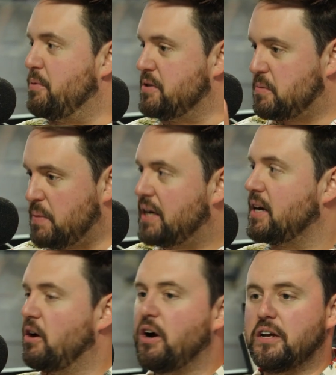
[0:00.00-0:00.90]
was
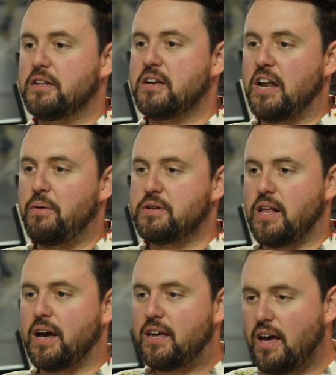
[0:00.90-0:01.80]
speaking on it, and I was
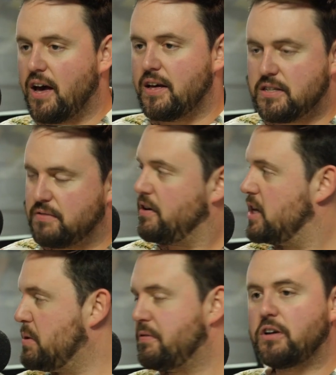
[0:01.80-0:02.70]
like, yeah, it's
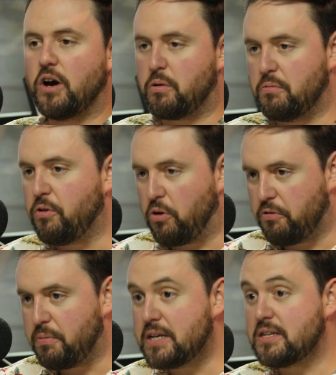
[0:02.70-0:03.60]
Francois van Coke from
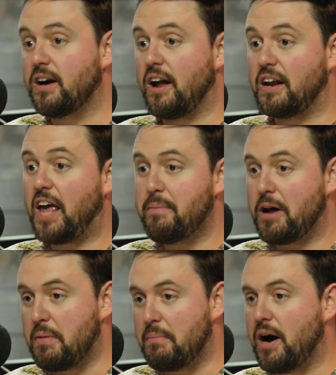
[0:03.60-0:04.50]
Poliesiekar. It came out
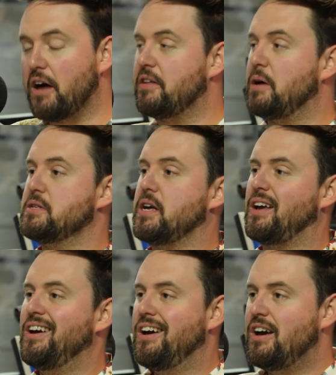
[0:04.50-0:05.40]
of my mouth, and I was
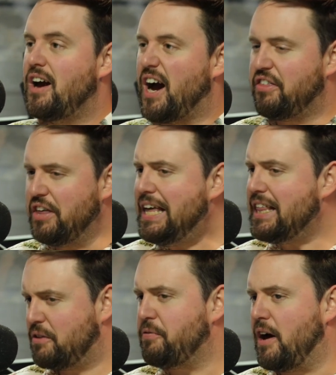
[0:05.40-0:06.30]
like, I think
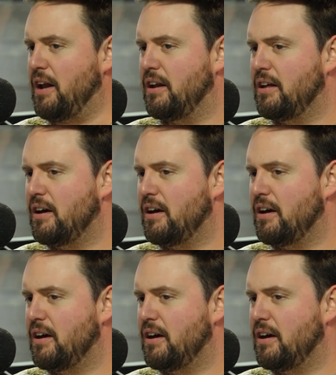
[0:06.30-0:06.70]
that's fine.